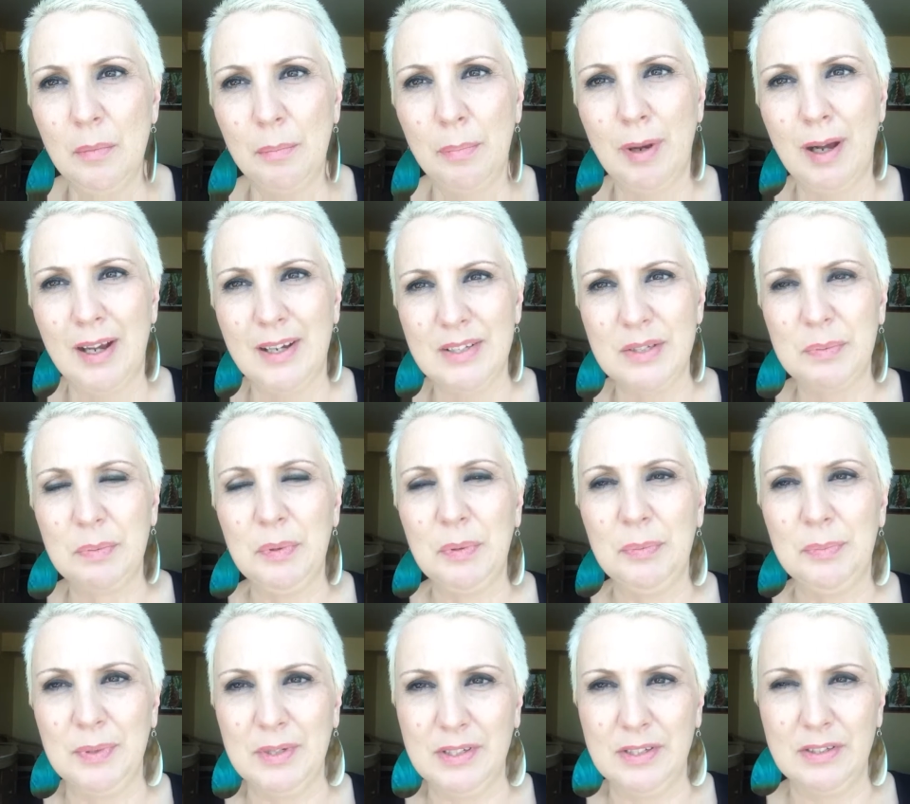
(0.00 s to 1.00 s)
possible
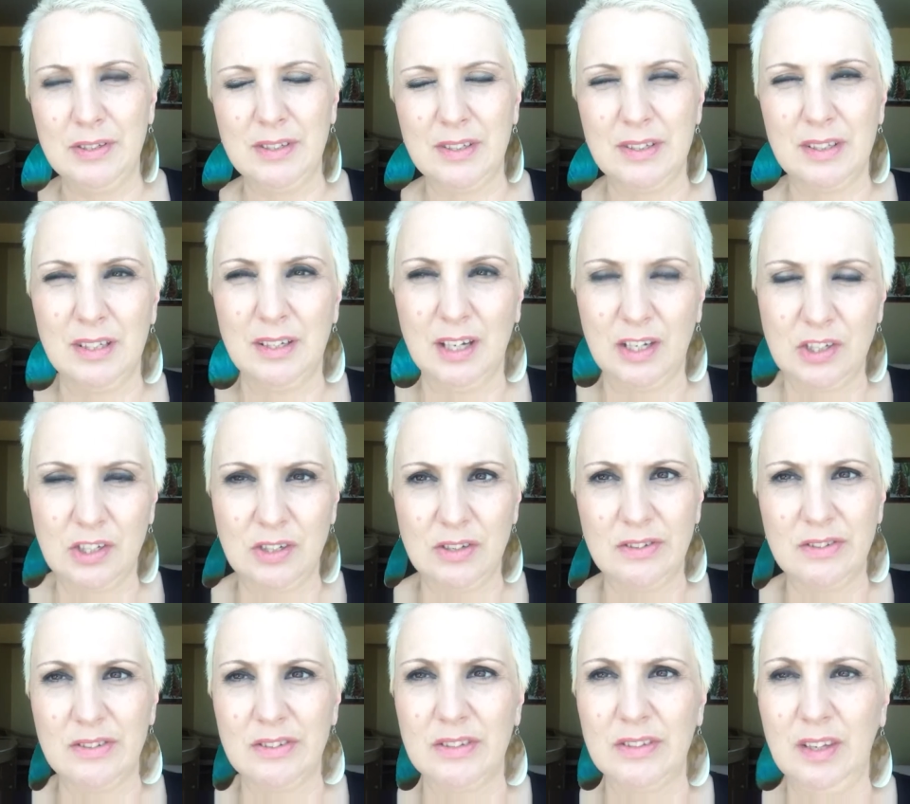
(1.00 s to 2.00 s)
business
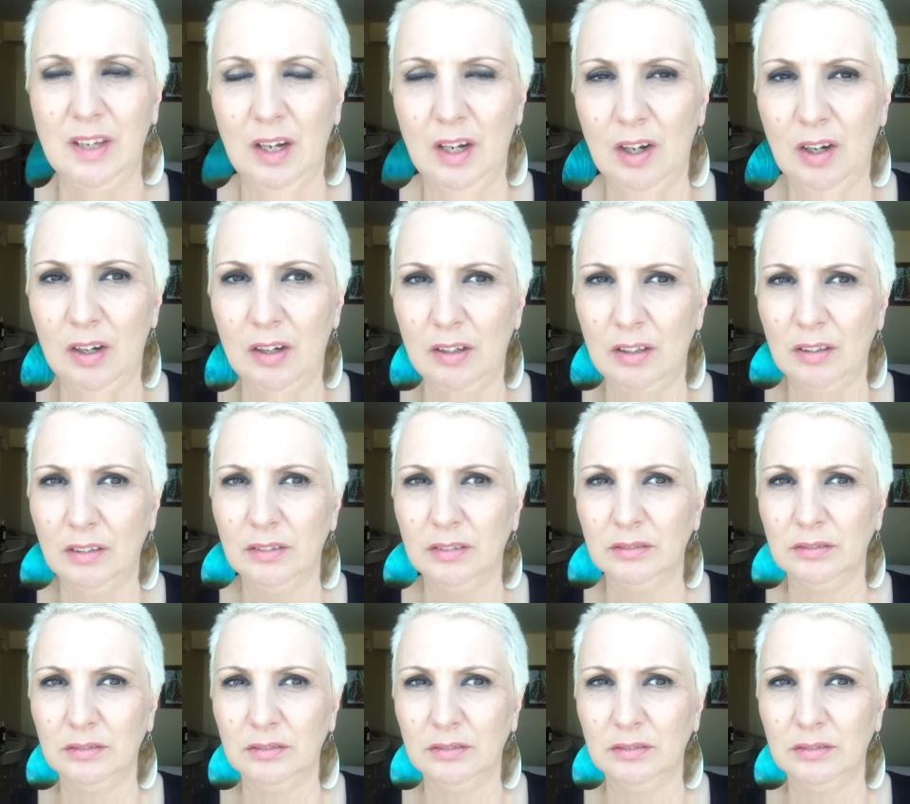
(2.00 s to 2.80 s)
connections there.